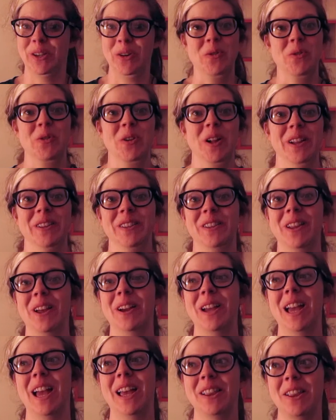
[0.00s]
cool. I,
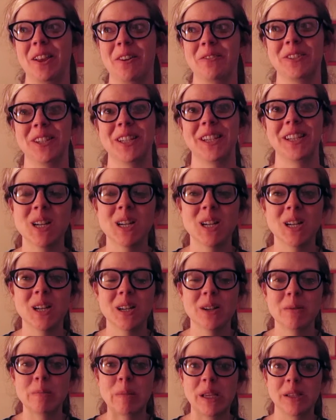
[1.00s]
lo I loved it.
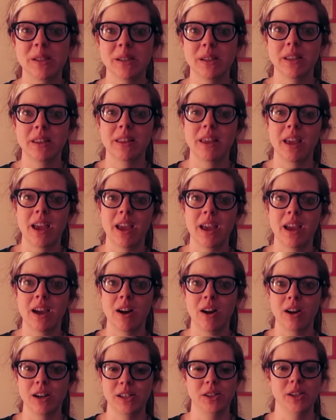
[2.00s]
Basically, they
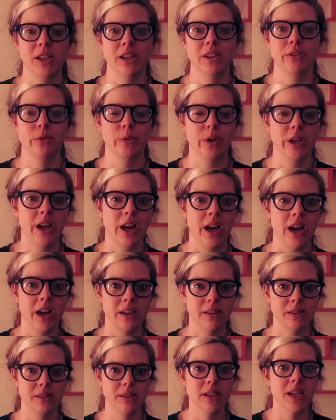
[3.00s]
are, it's like three
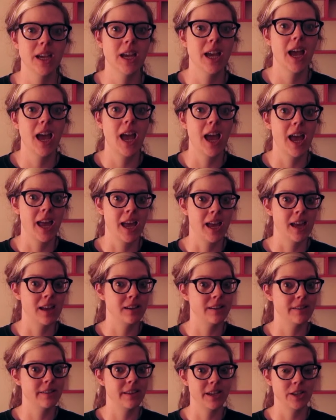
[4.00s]
guys
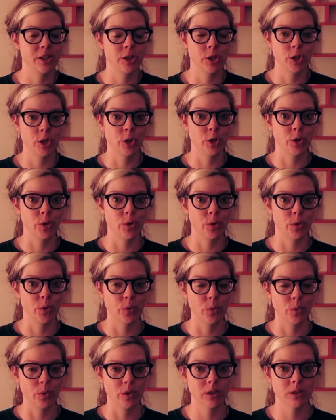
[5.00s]
and they
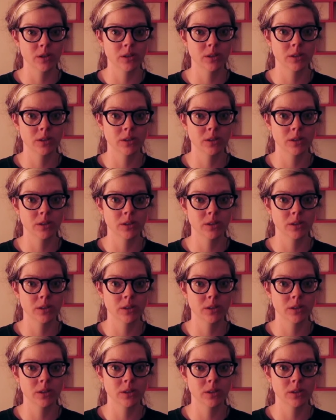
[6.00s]
do